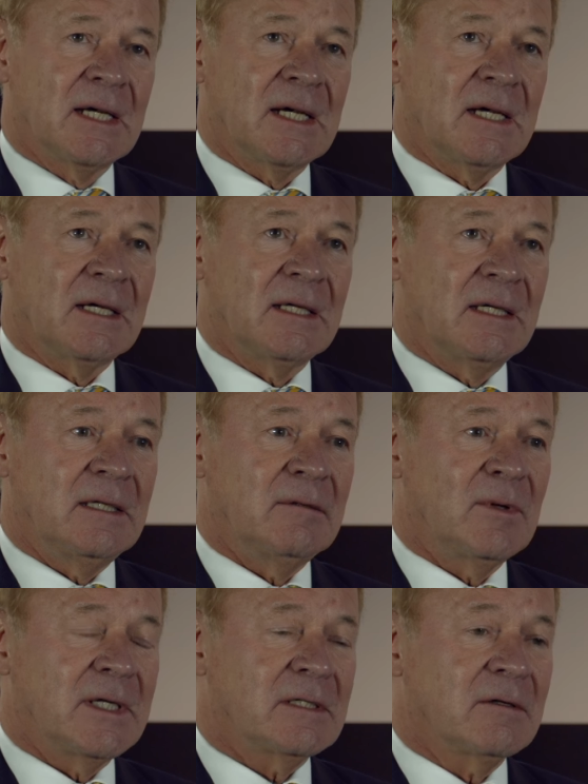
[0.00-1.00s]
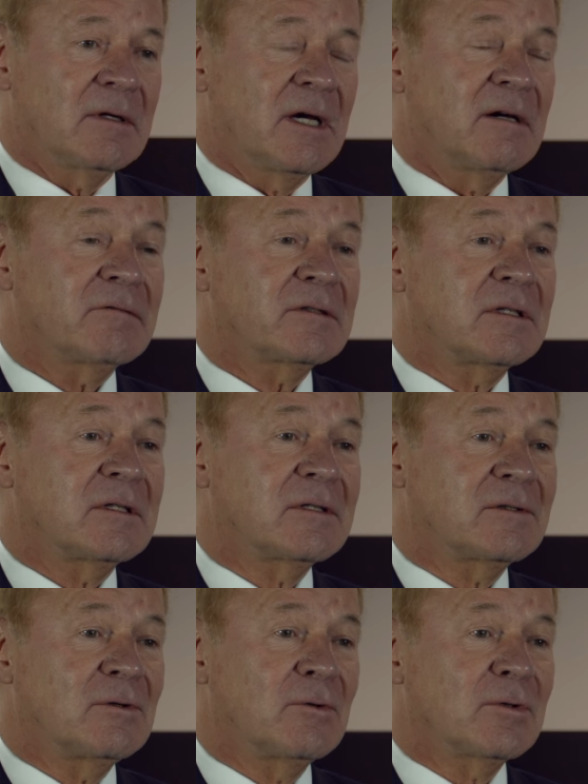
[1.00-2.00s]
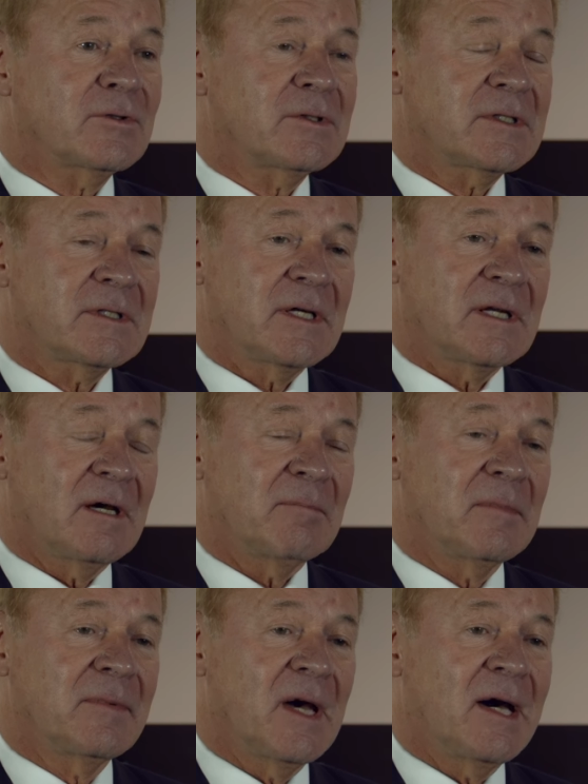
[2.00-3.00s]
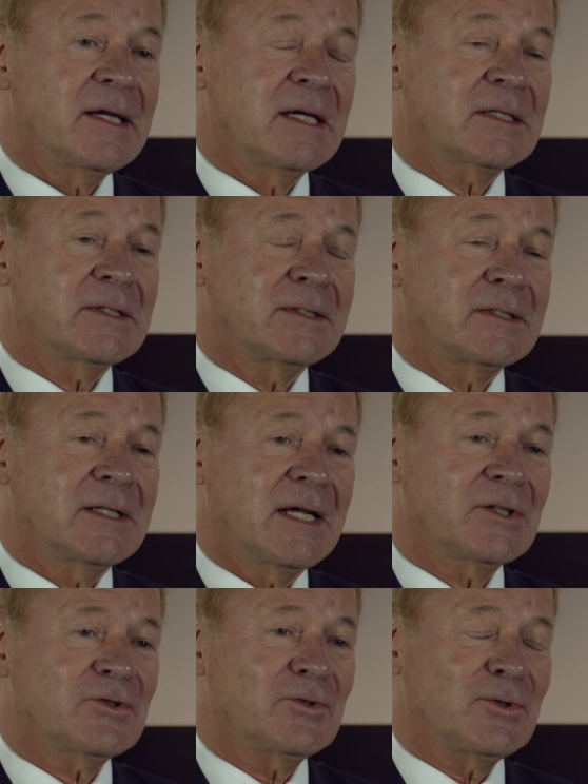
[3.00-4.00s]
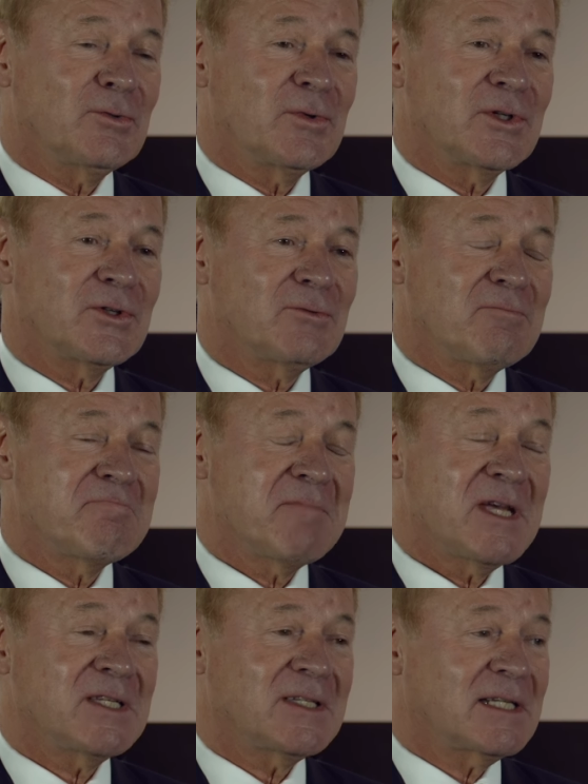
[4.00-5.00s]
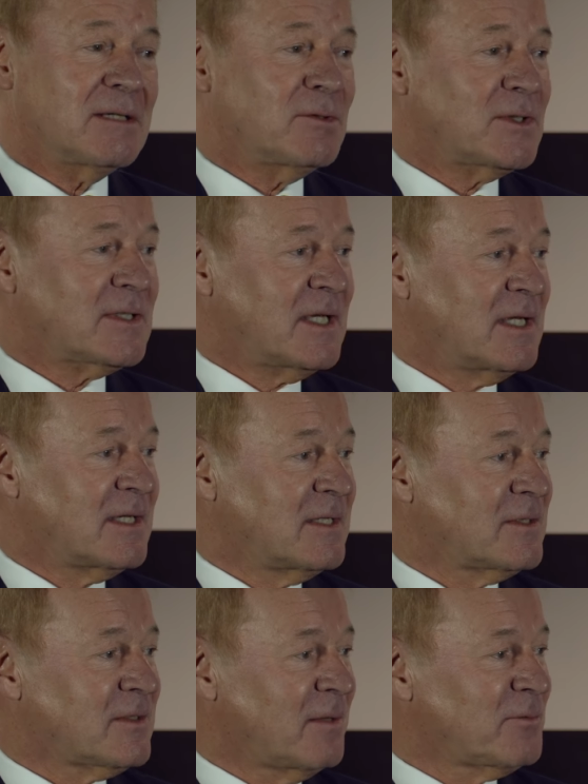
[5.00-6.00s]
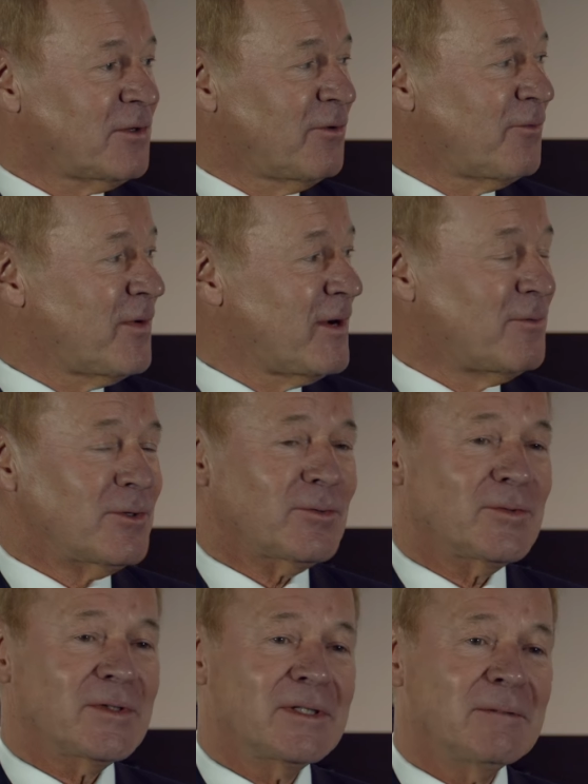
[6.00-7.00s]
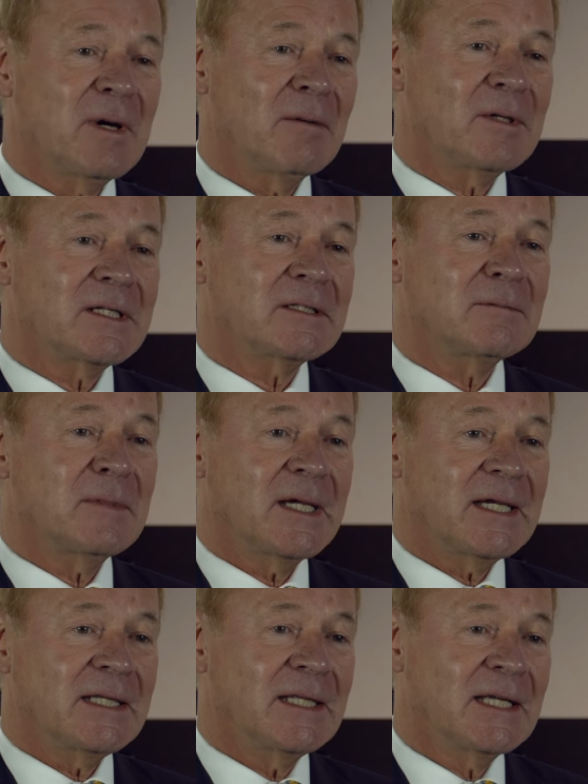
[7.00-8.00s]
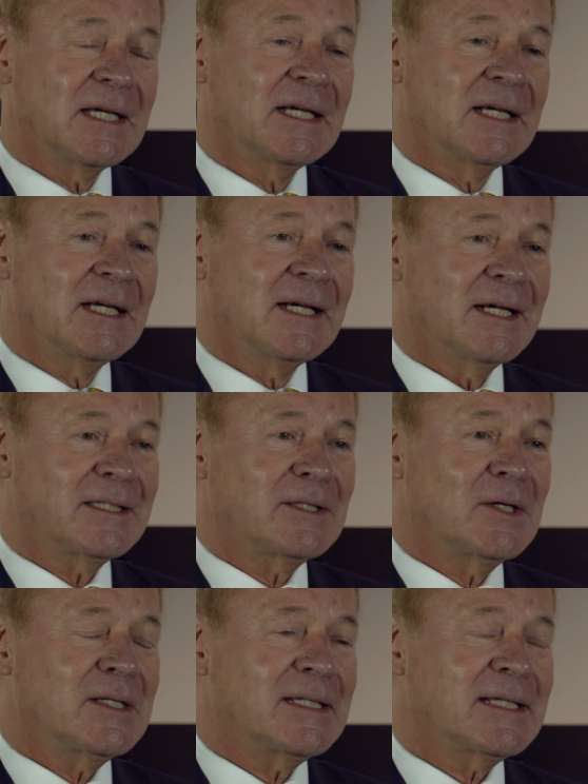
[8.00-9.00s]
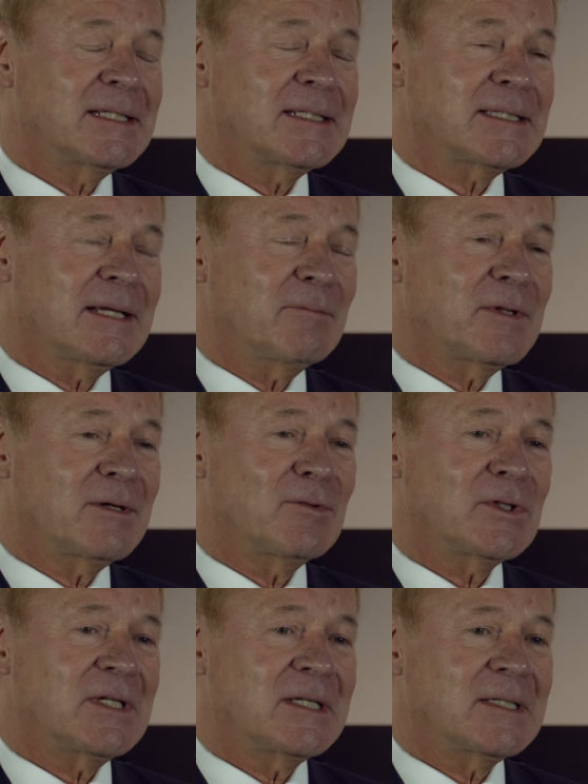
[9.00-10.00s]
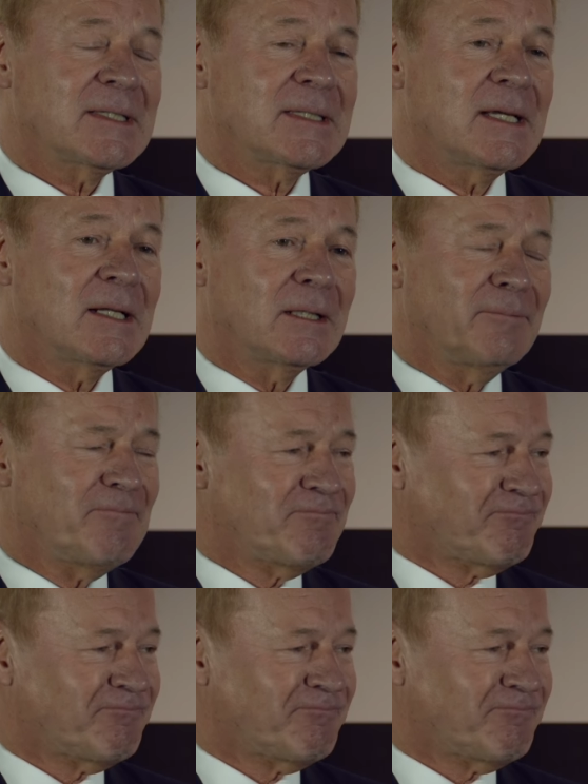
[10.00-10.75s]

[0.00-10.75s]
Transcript: Uh, he went on after Torch to set up I X International, which basically was taking some software which was in the public domain and turning it into something which he could sell